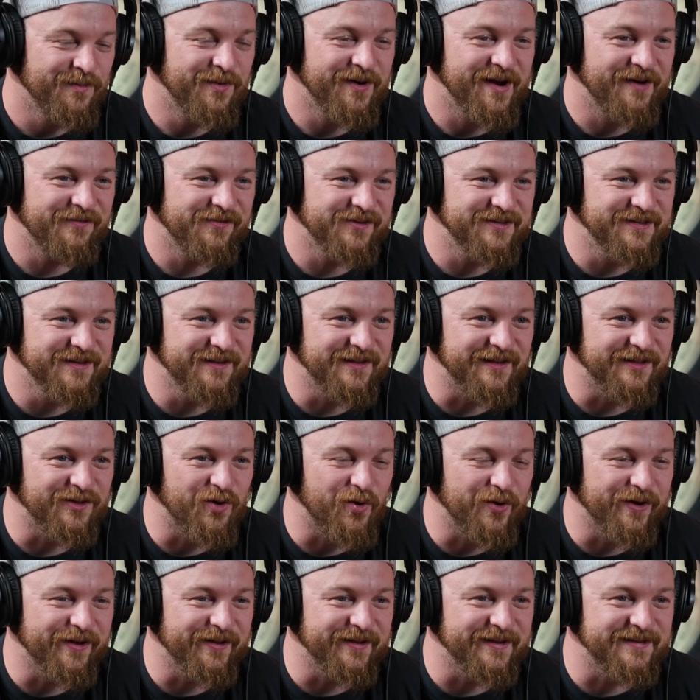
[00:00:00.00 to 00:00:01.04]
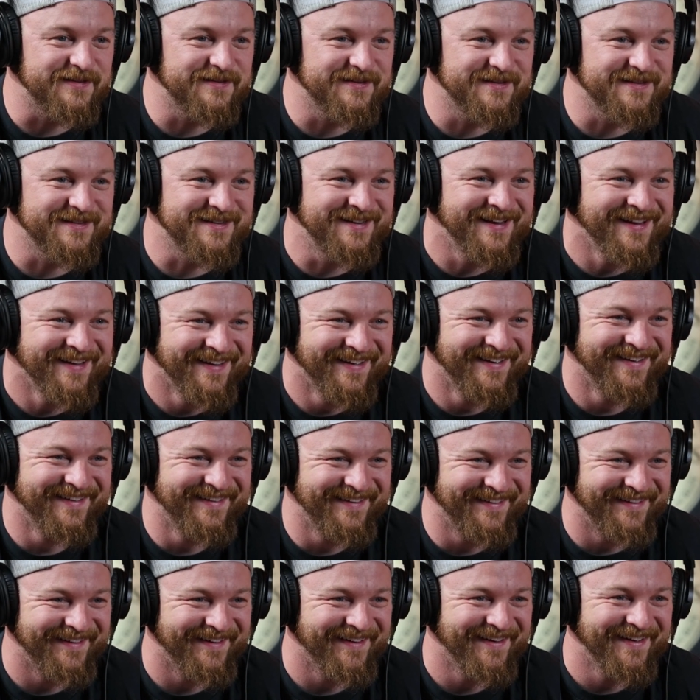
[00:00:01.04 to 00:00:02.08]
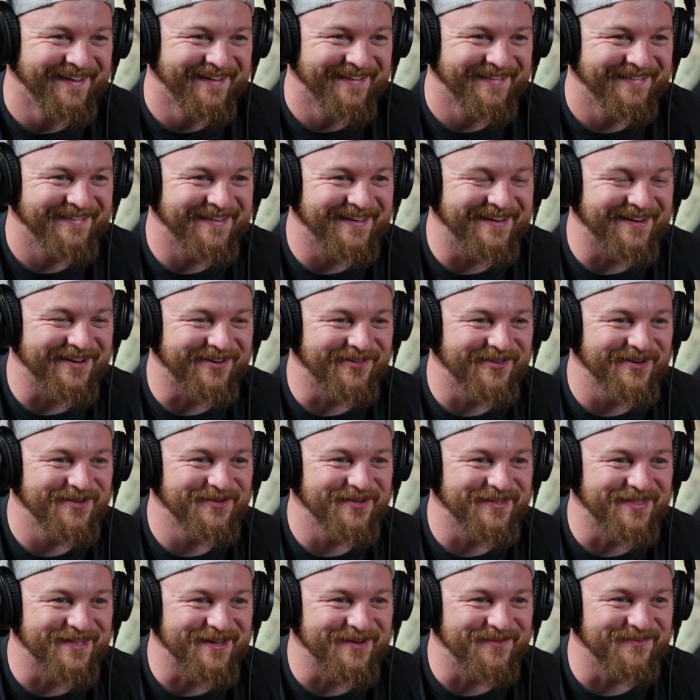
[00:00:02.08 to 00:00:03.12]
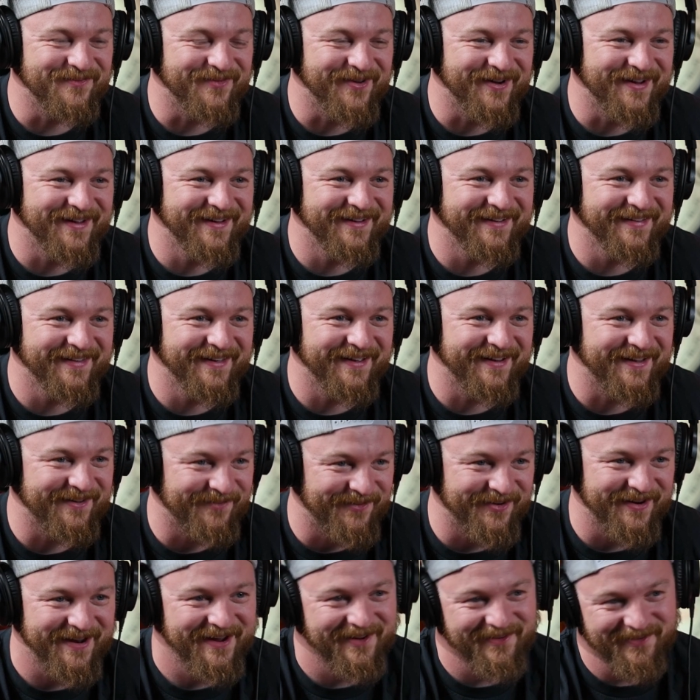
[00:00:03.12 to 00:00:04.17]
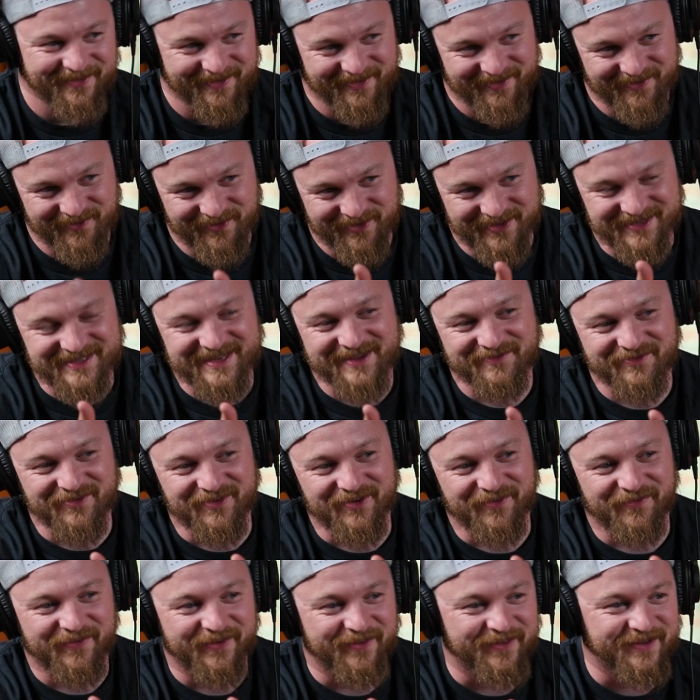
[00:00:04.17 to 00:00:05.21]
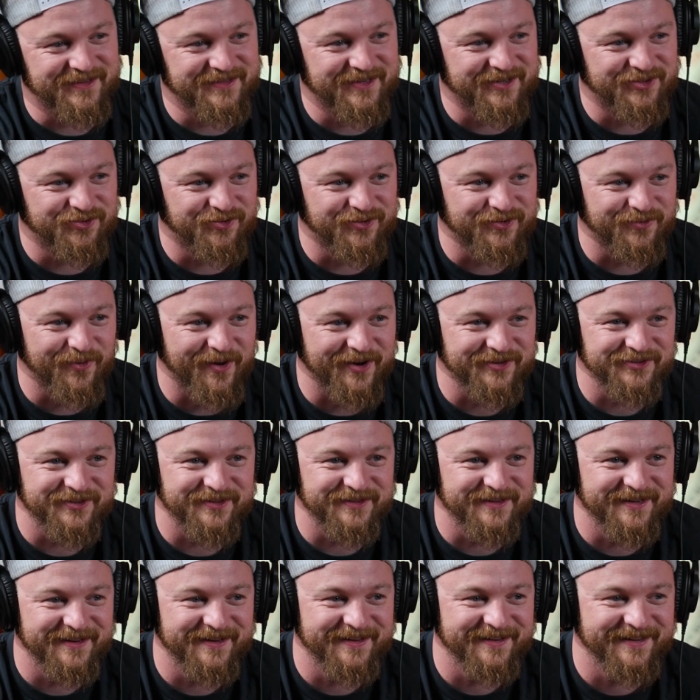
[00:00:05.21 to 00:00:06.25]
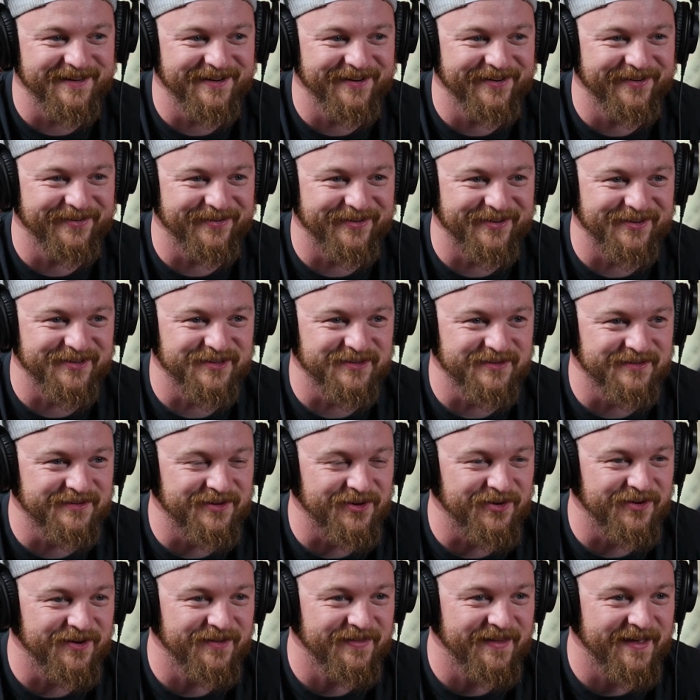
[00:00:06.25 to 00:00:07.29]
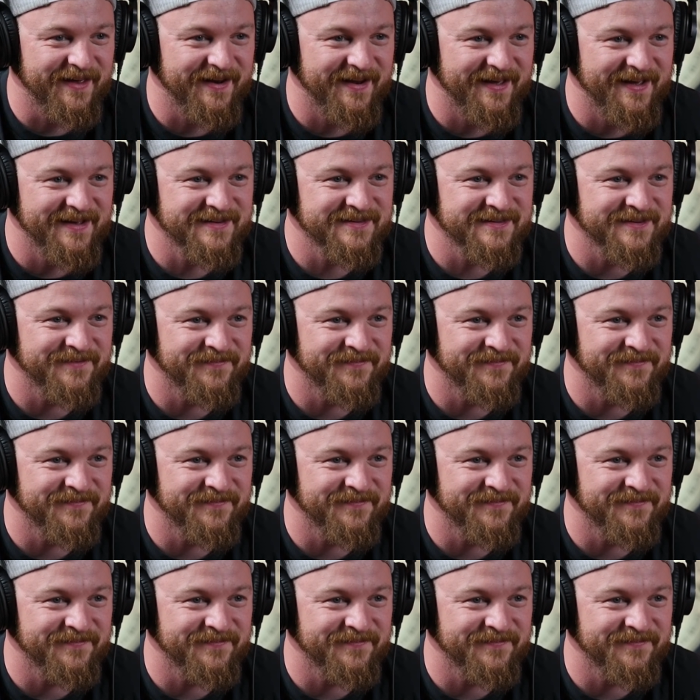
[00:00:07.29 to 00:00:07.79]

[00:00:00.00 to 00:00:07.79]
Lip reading: obviously the loyalists didn't agree with him, right? Like, does it have any feelings on George Washington in there when he's tuning that ass?